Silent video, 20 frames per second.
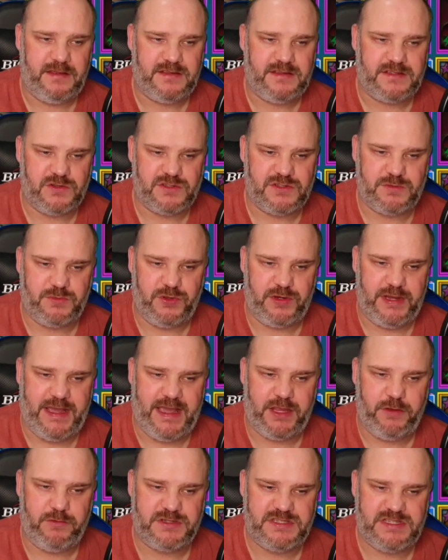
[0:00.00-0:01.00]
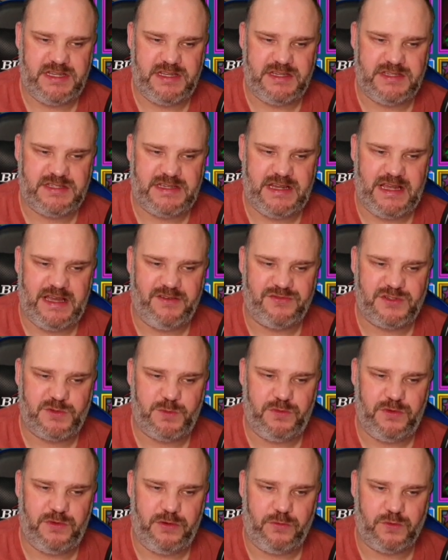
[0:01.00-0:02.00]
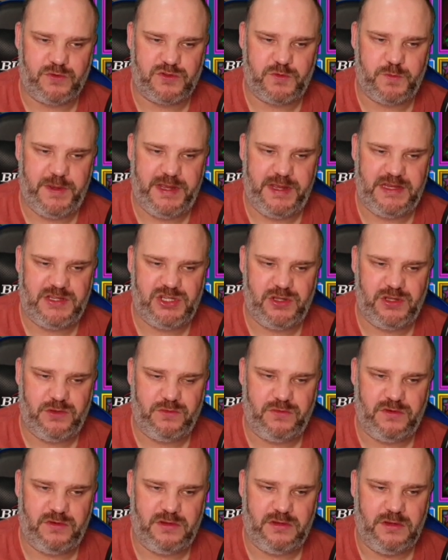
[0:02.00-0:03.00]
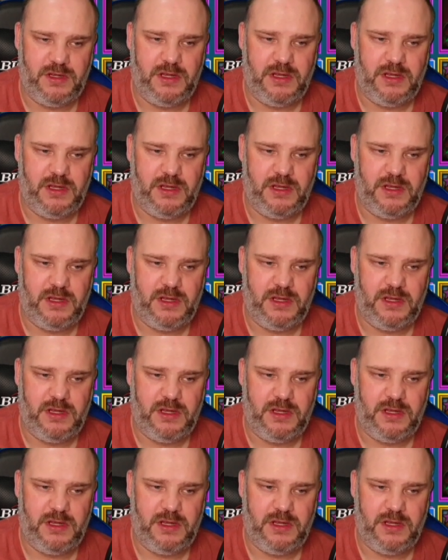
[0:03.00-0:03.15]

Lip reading: He's got some good accuracy and stuff. They're all speed tuned.